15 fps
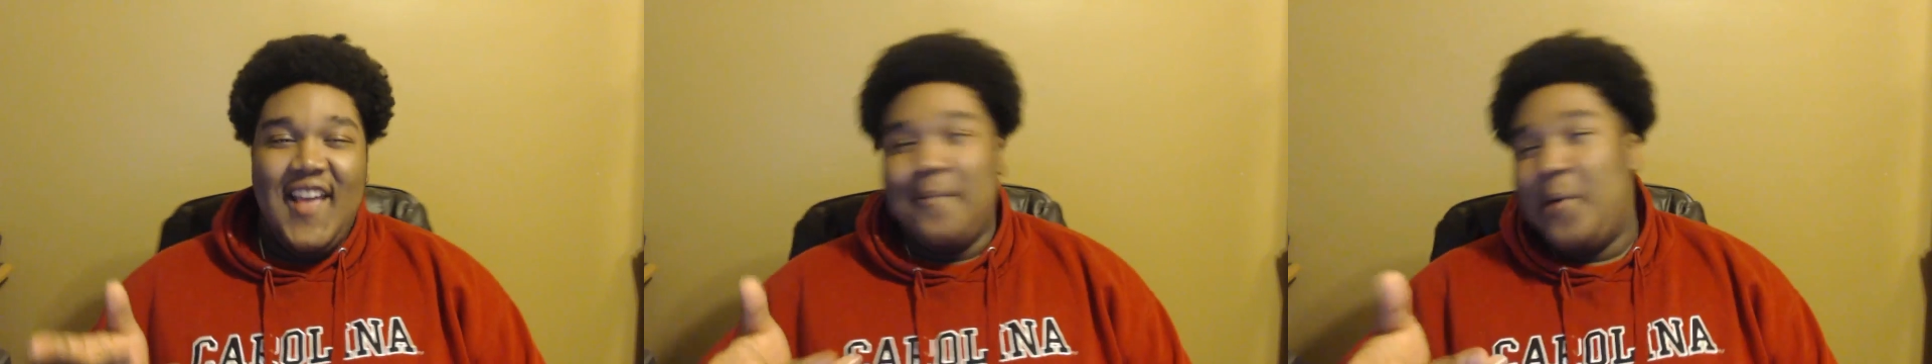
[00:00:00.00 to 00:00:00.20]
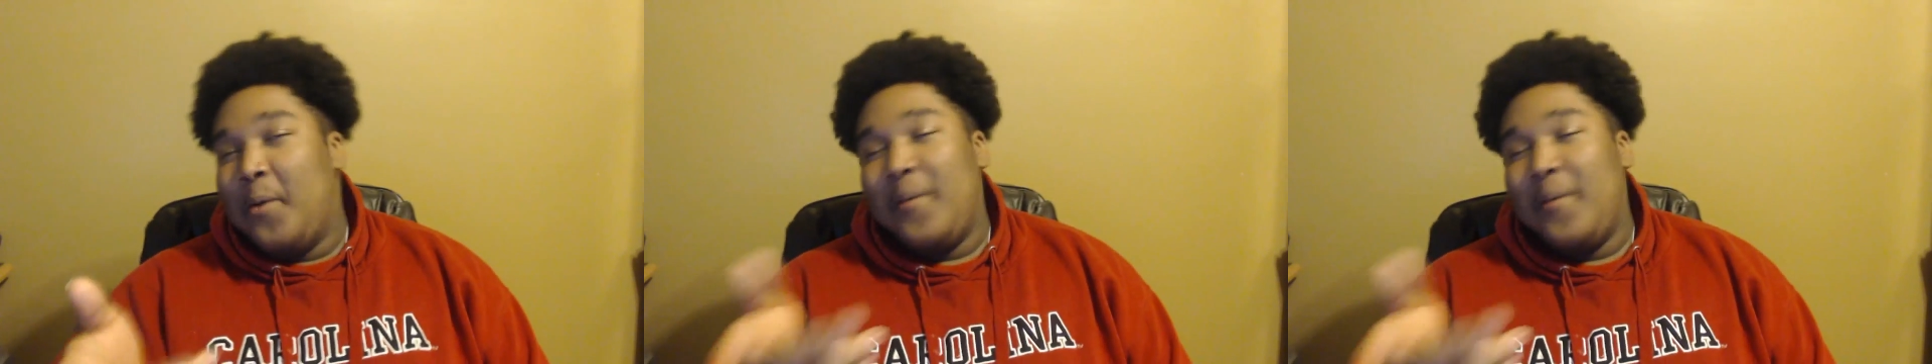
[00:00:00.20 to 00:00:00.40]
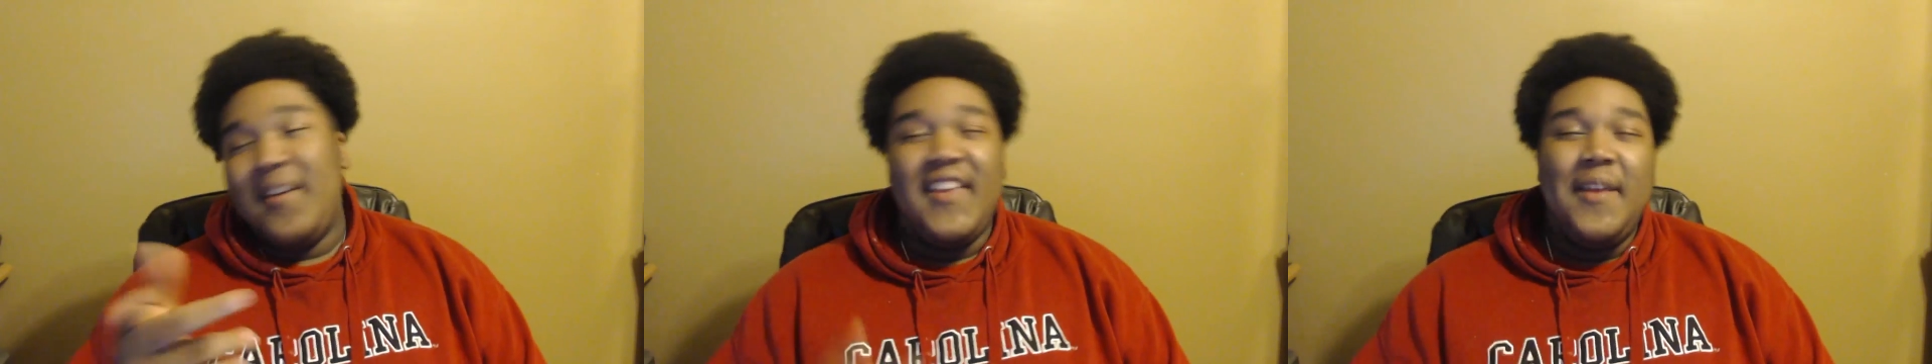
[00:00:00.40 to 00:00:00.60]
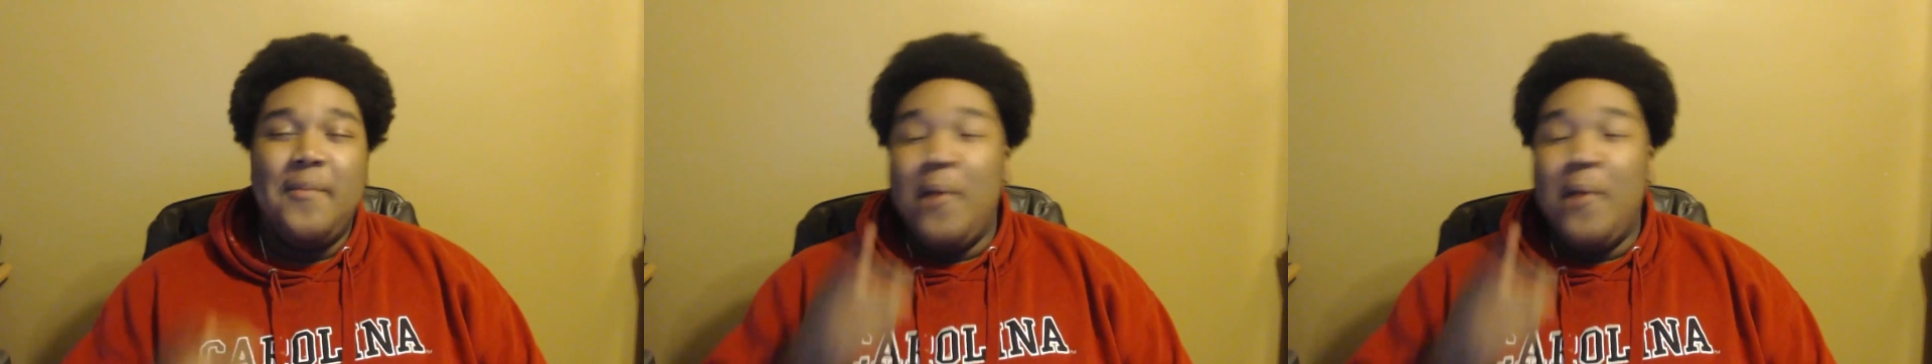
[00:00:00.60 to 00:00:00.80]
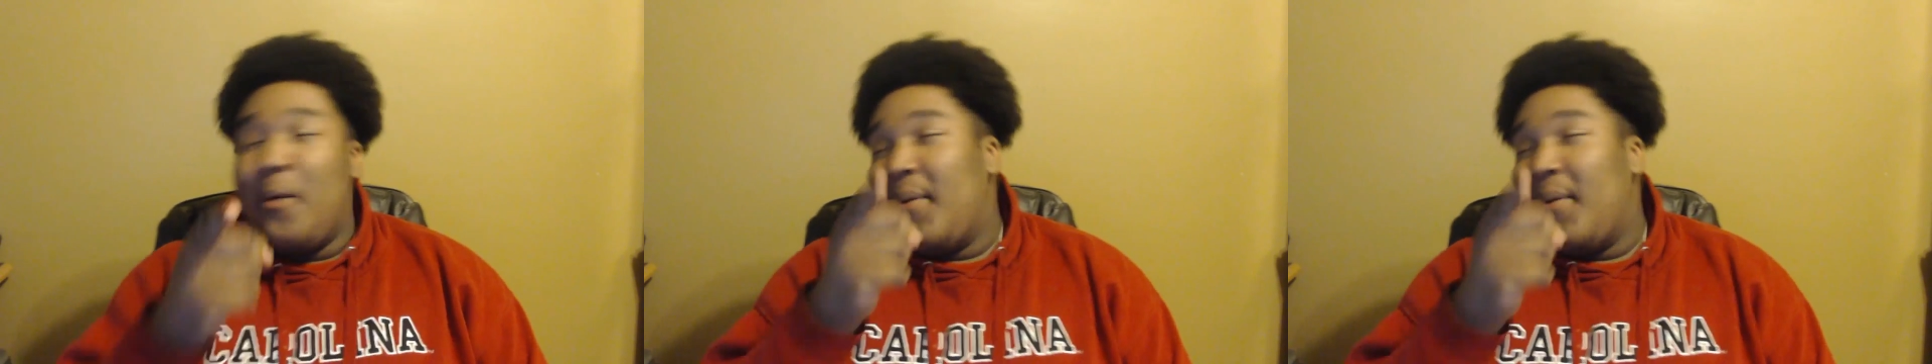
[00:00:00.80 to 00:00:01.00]
At
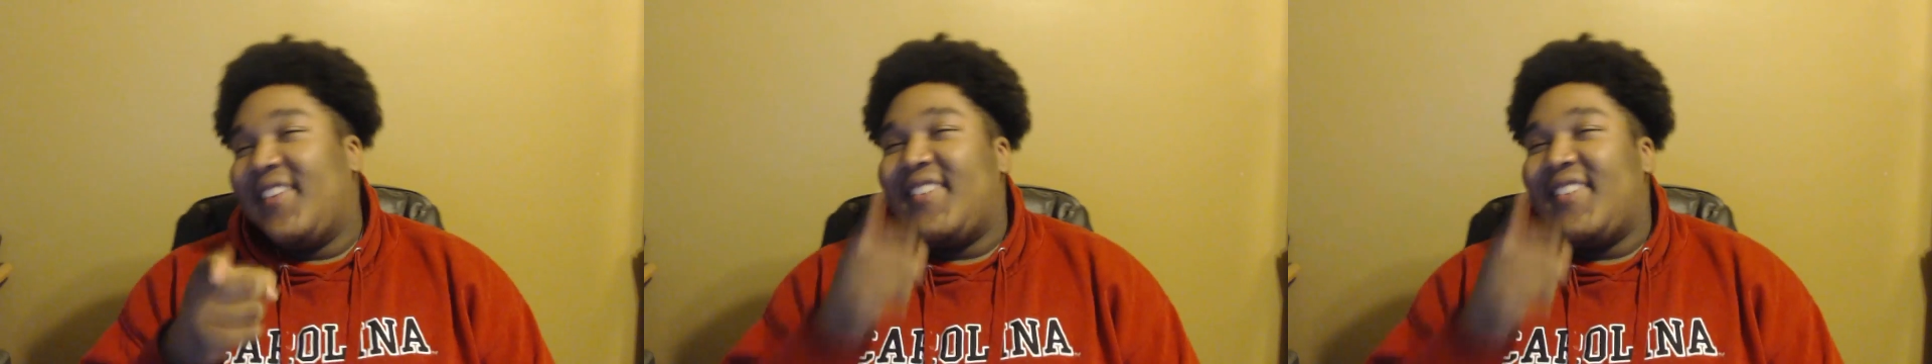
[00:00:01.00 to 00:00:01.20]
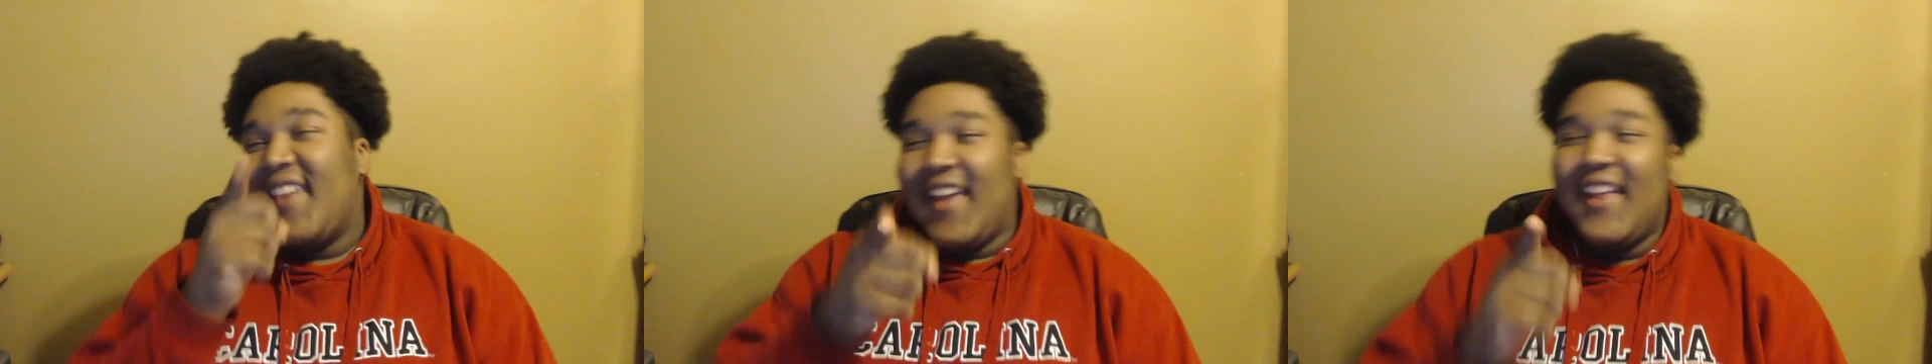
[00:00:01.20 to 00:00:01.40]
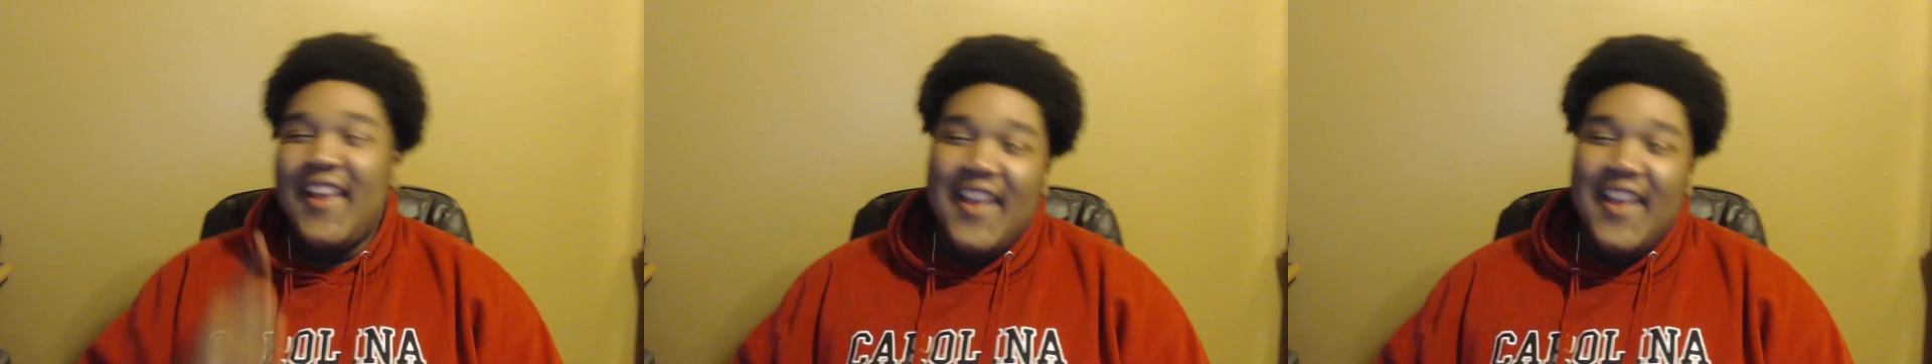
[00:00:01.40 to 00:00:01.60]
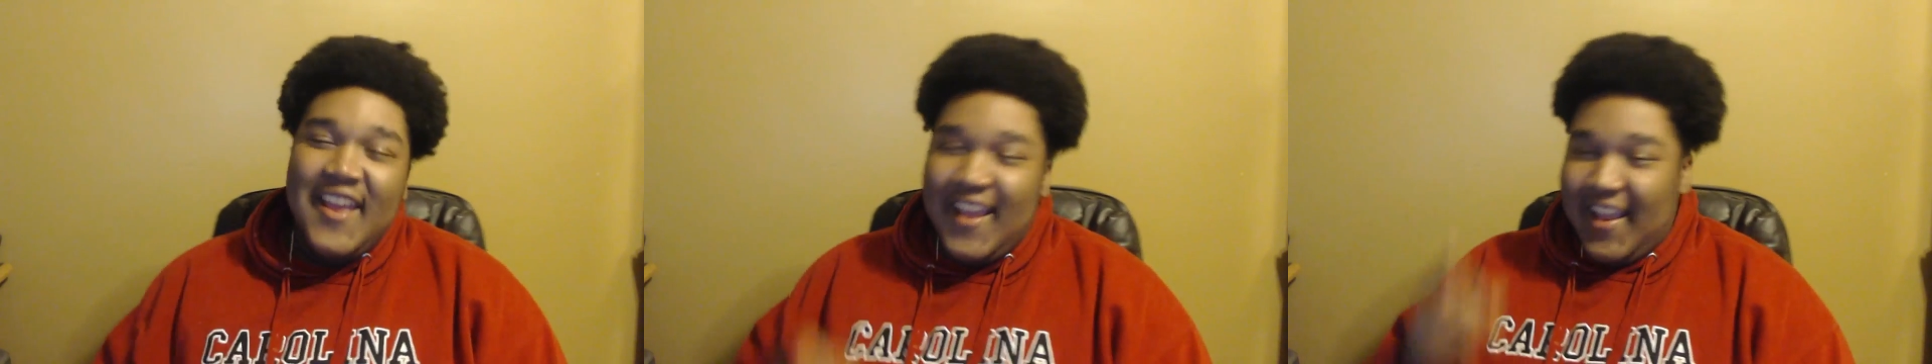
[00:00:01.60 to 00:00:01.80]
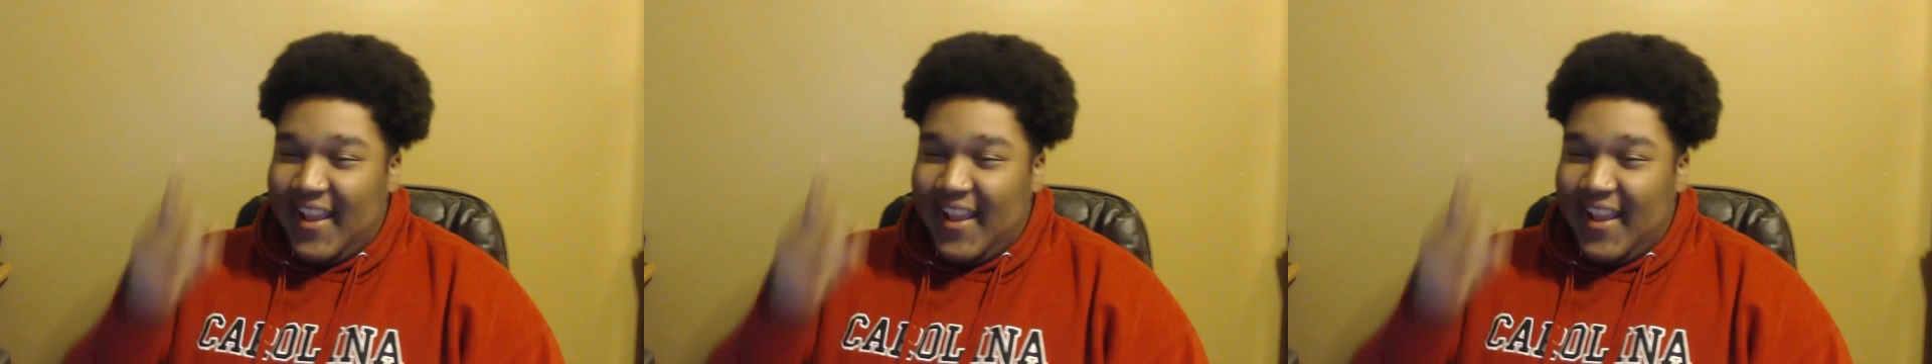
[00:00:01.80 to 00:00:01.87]
the moment he said,